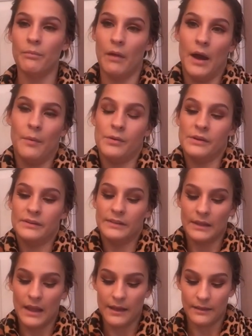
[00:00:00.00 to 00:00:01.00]
I
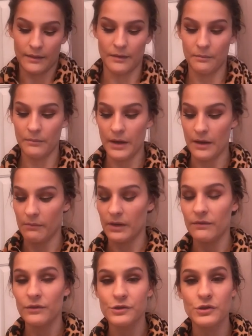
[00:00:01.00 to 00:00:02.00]
personally like them. And
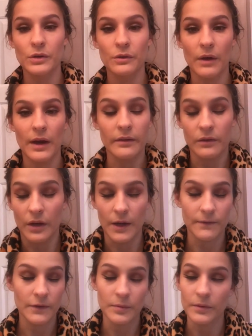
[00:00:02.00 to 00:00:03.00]
if you do it right, they're
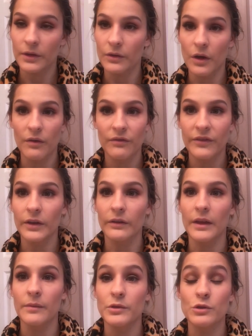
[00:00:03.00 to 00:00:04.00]
comfortable. You don't feel
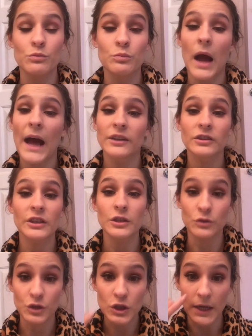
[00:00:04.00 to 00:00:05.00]
them. You
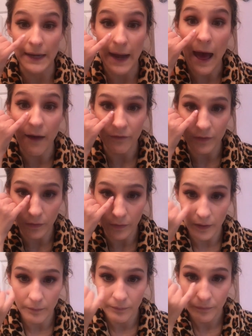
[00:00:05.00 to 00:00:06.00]
should not feel
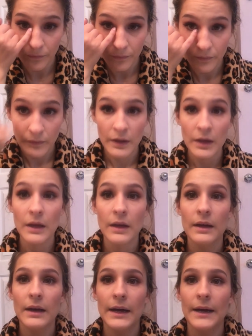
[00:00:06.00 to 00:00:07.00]
them.
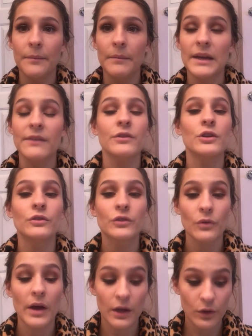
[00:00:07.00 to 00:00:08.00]
And if you use
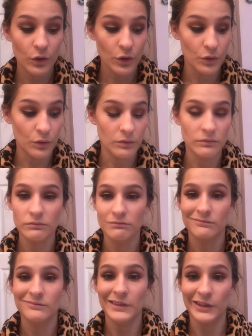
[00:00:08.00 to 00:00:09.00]
the right glue,
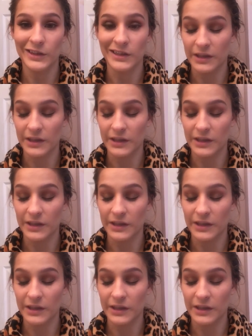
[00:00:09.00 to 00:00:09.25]
you're good